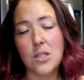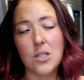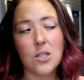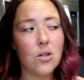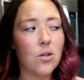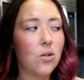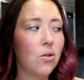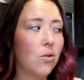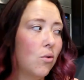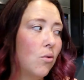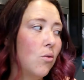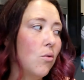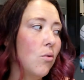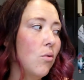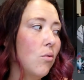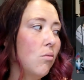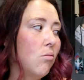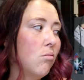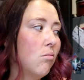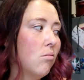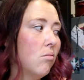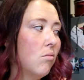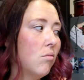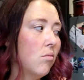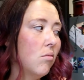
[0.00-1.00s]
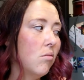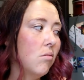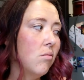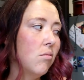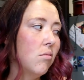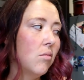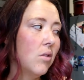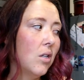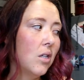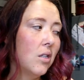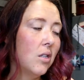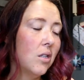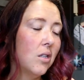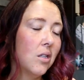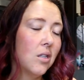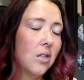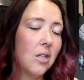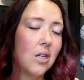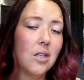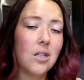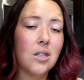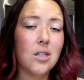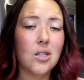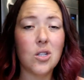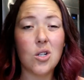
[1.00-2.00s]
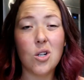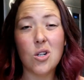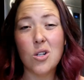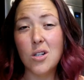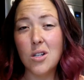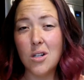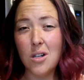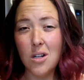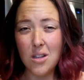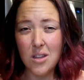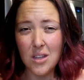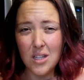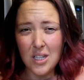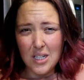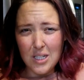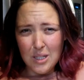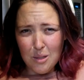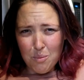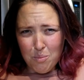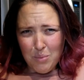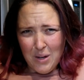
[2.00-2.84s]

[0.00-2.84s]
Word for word: So let's get started on these